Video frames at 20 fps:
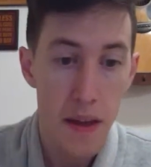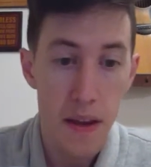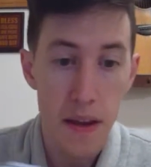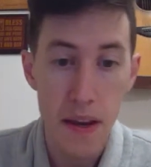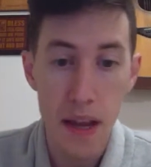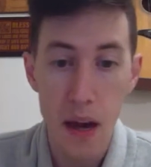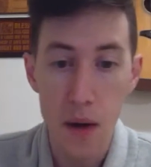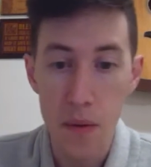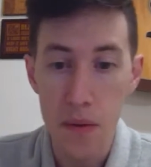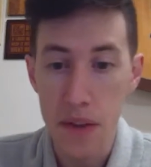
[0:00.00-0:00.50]

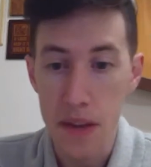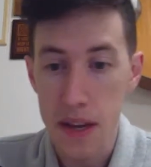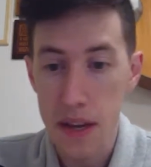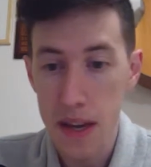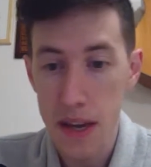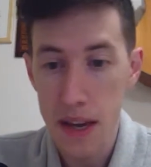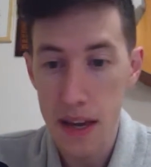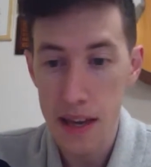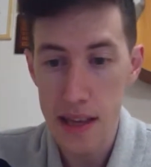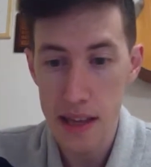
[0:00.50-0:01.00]
Now, when the
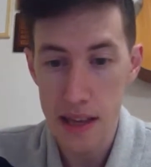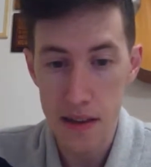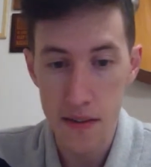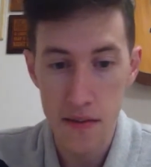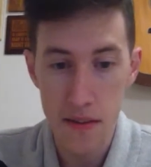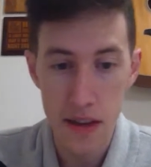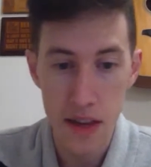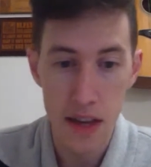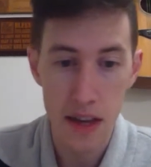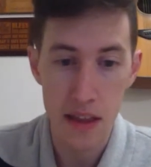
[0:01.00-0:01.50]
king
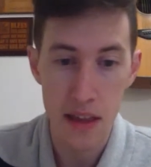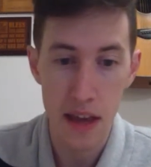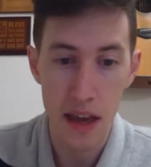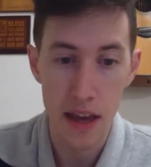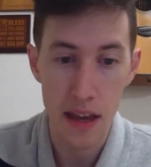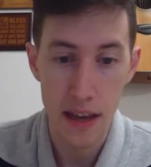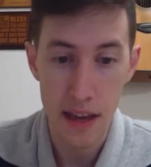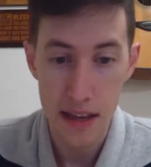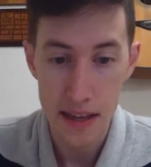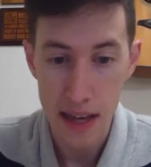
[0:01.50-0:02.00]
lived in
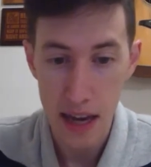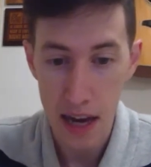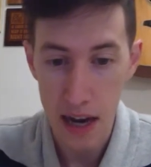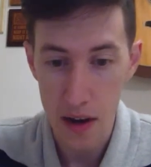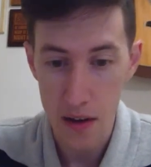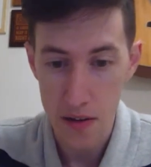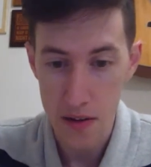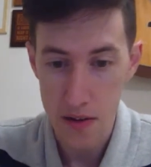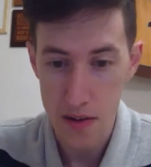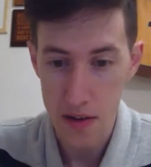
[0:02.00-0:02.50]
his
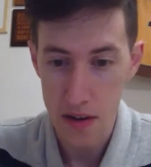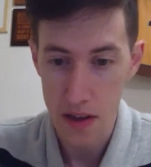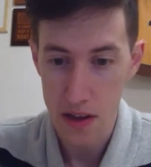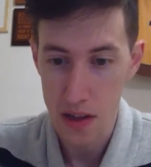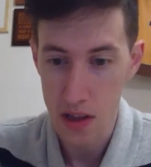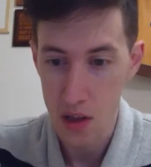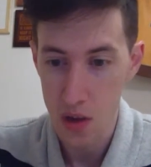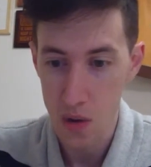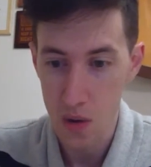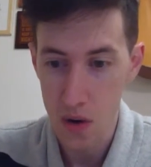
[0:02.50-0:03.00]
house, and
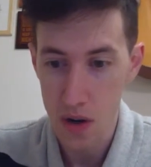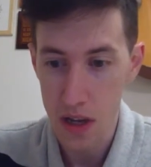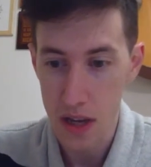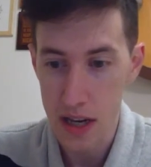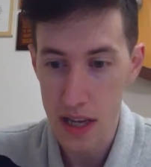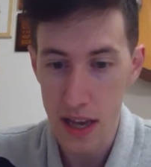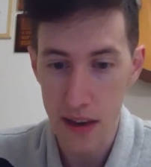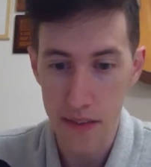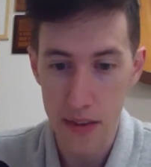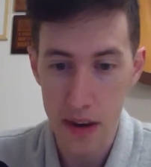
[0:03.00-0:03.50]
the Lord
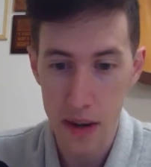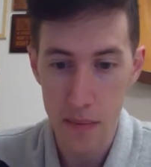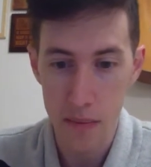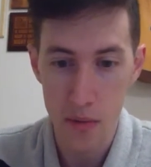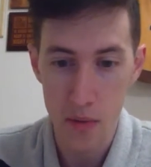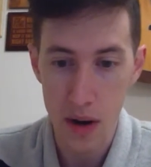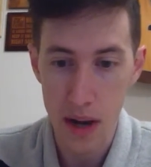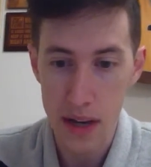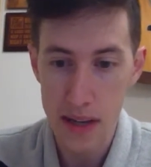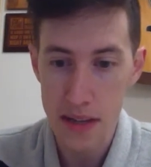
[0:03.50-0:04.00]
had given him
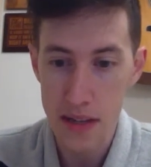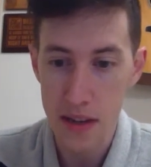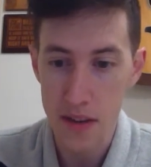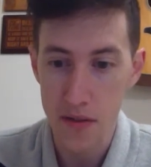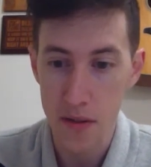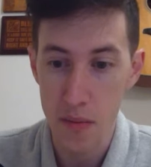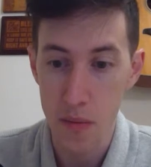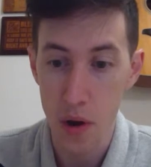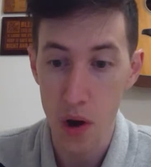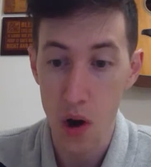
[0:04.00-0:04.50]
rest
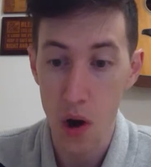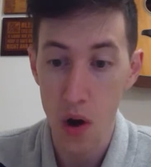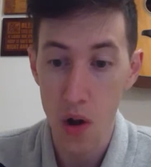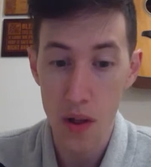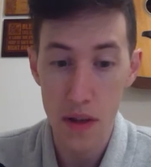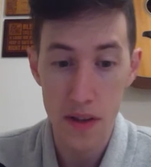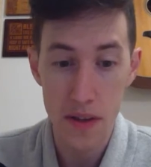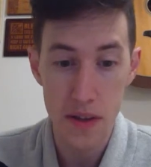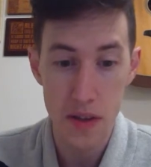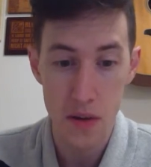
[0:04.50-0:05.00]
from all
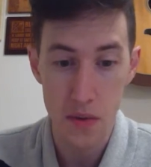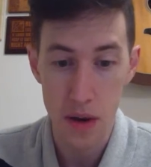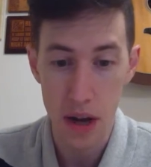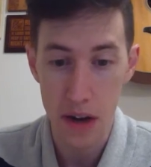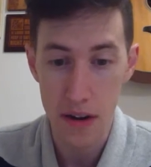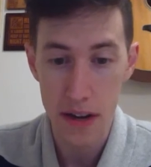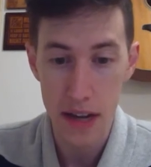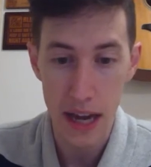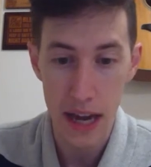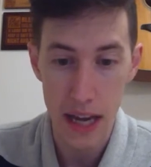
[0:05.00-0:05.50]
his
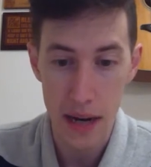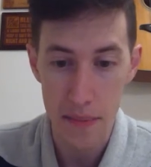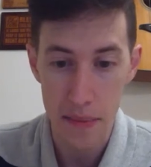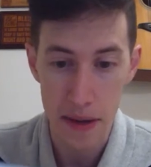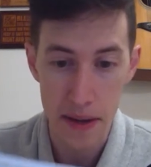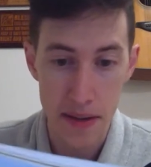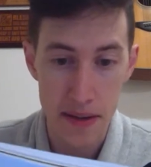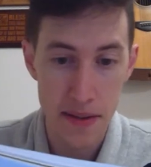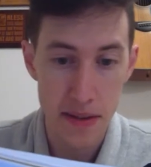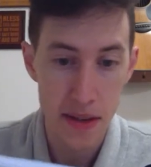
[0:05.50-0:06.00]
surrounding
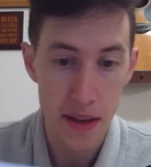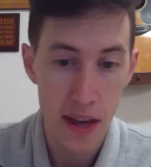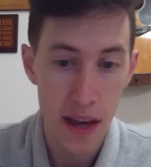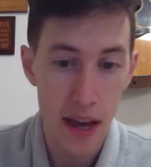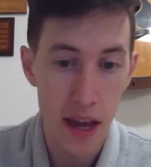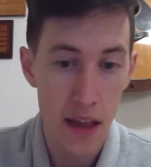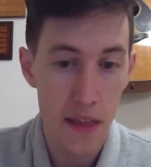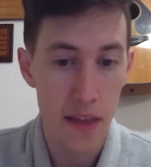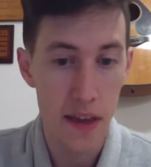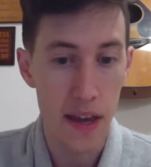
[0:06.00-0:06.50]
enemies,
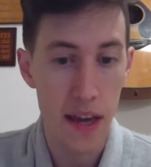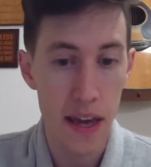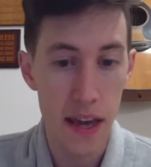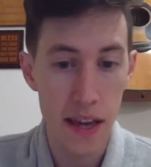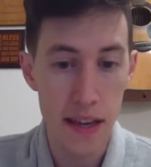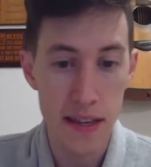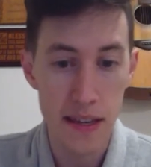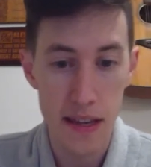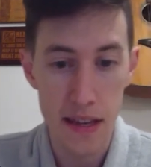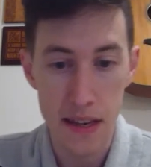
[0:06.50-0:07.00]
the
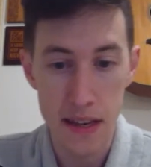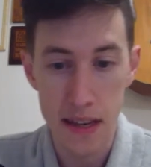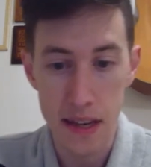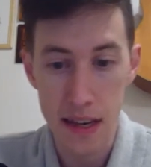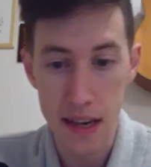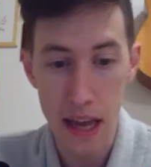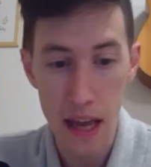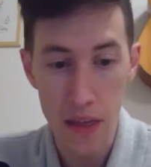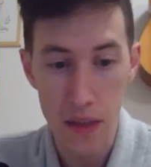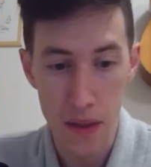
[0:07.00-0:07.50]
king said to
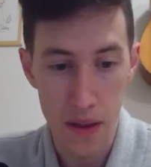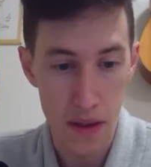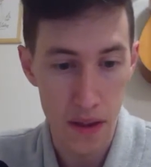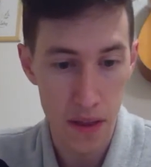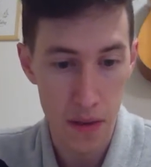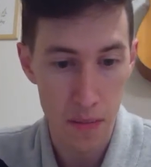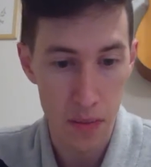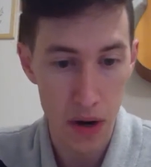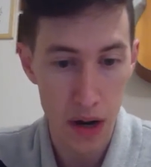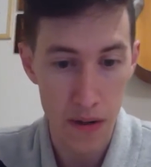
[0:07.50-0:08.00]
Nathan
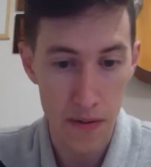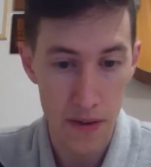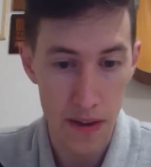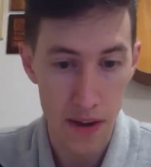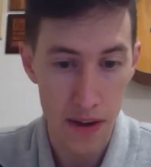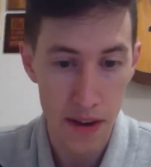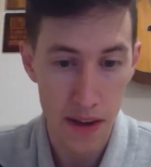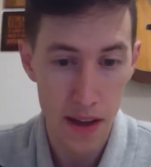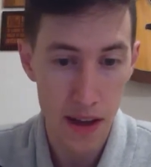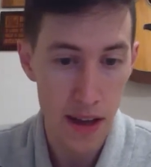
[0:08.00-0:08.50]
the
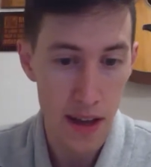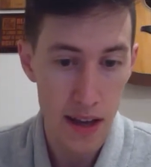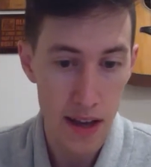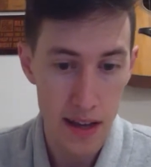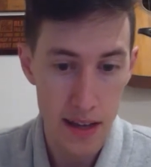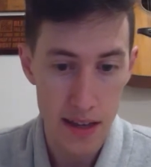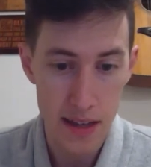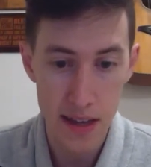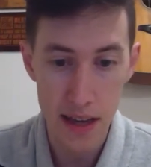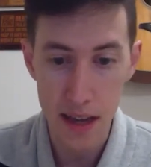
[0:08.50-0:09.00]
prophet,
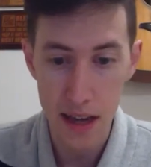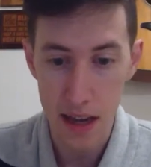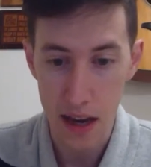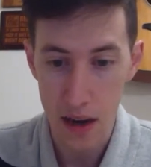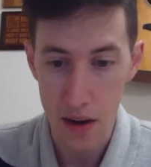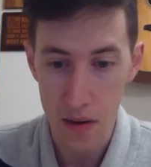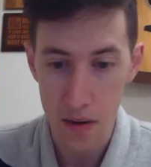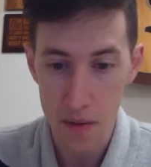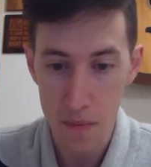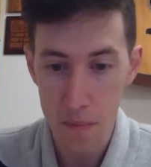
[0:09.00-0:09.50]
"See
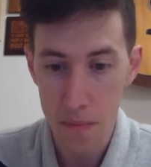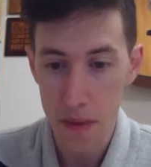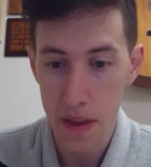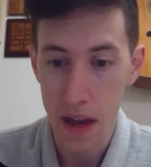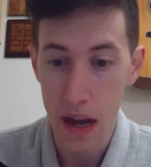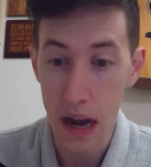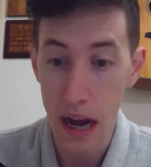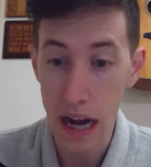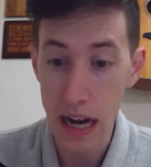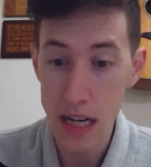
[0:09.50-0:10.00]
now,
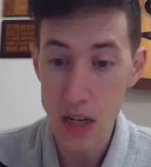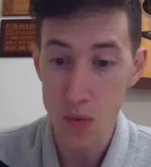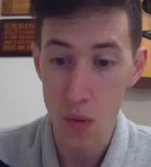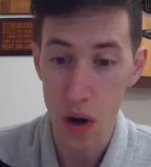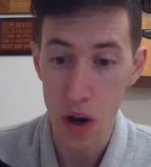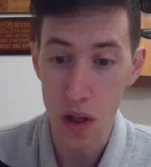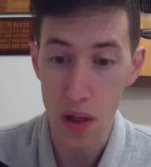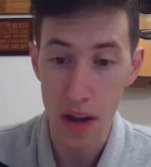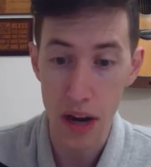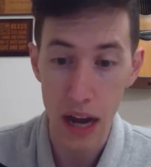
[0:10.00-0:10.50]
I
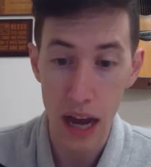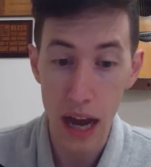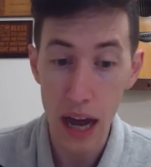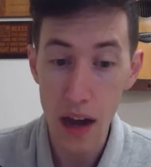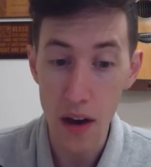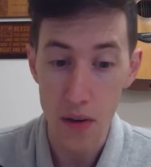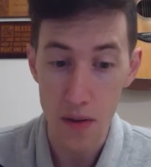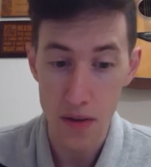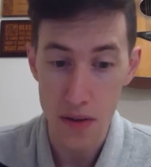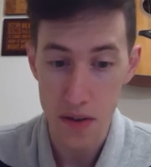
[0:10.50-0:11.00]
dwell in a
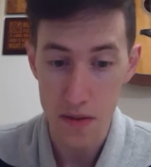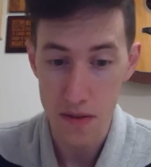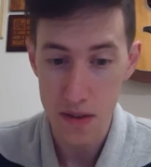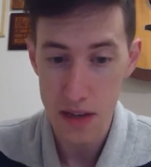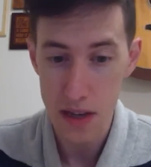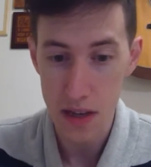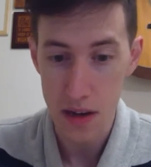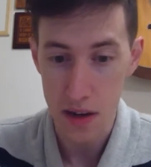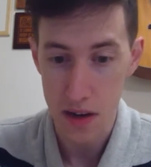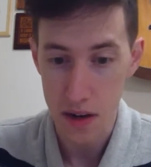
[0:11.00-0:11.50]
house of
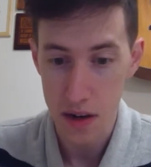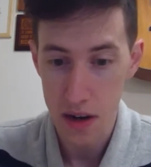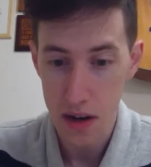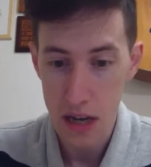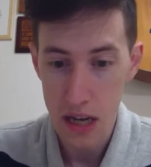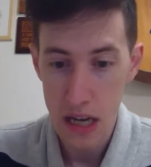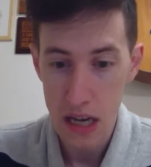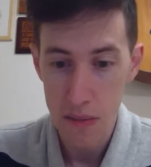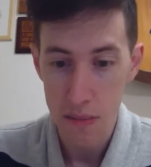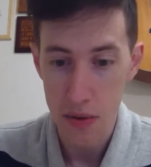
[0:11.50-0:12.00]
cedar,
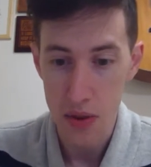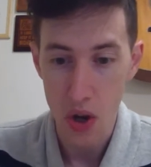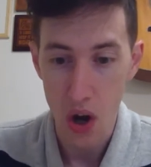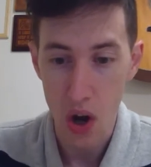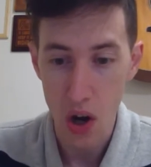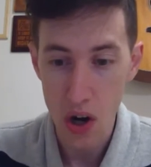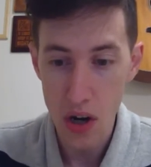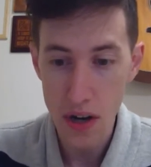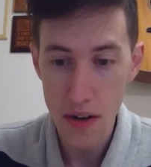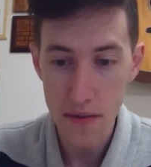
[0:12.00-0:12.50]
but the
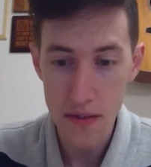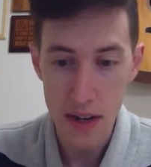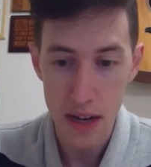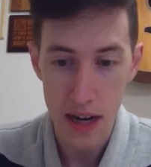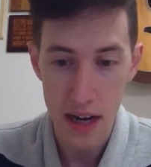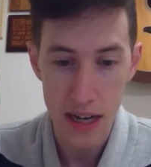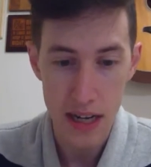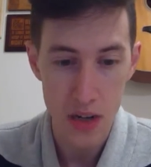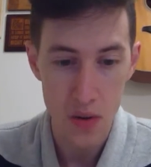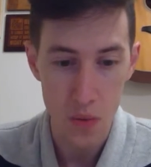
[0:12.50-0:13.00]
ark of
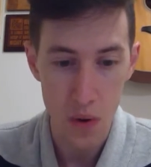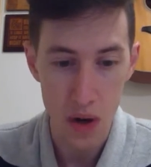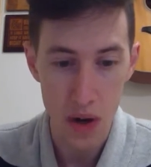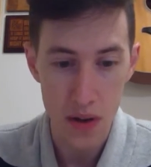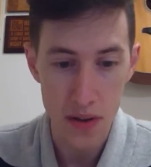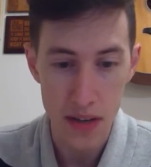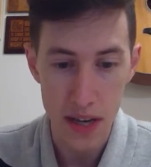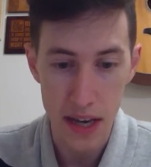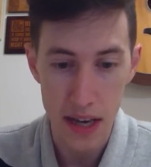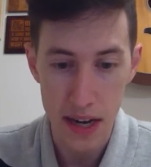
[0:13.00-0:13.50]
God
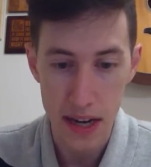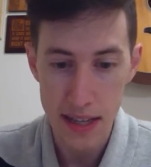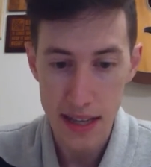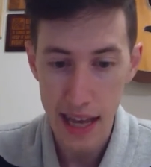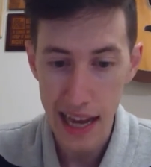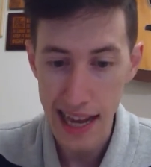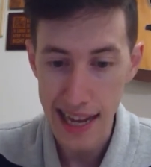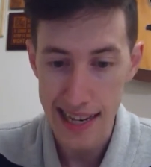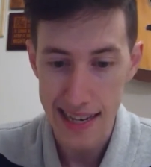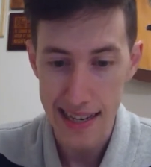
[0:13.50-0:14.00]
dwells in a
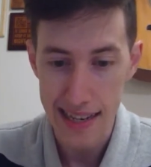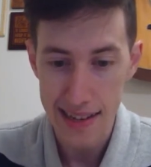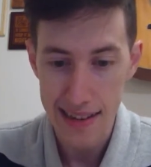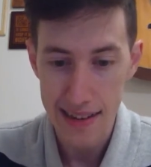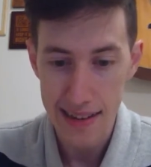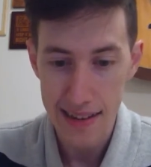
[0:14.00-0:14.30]
tent."